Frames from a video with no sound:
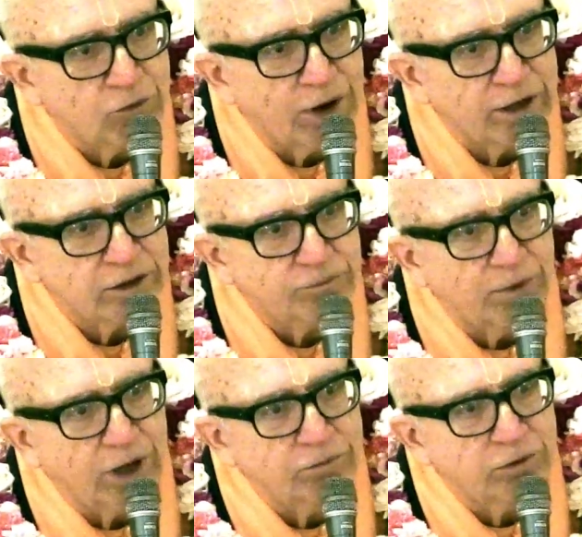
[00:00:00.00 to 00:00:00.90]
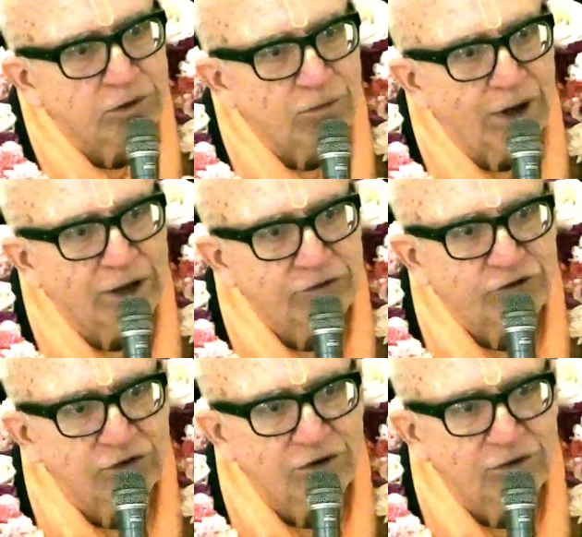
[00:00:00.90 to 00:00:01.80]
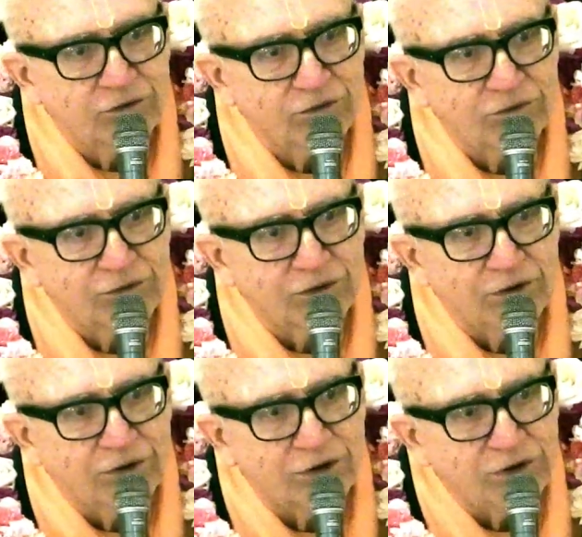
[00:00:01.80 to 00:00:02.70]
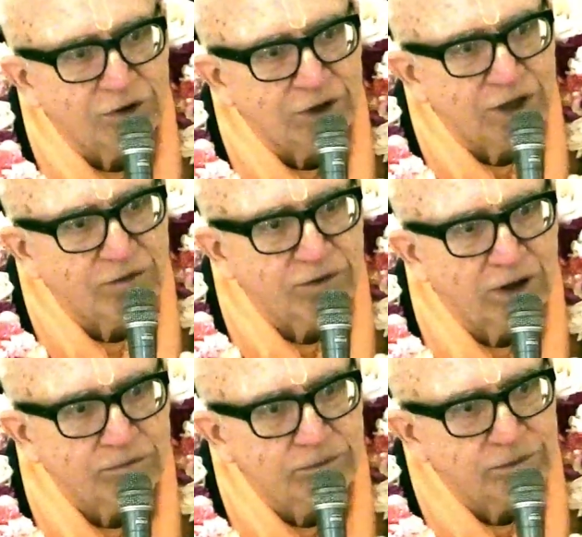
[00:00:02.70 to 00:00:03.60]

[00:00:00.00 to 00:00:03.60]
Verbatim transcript: granted my request to give up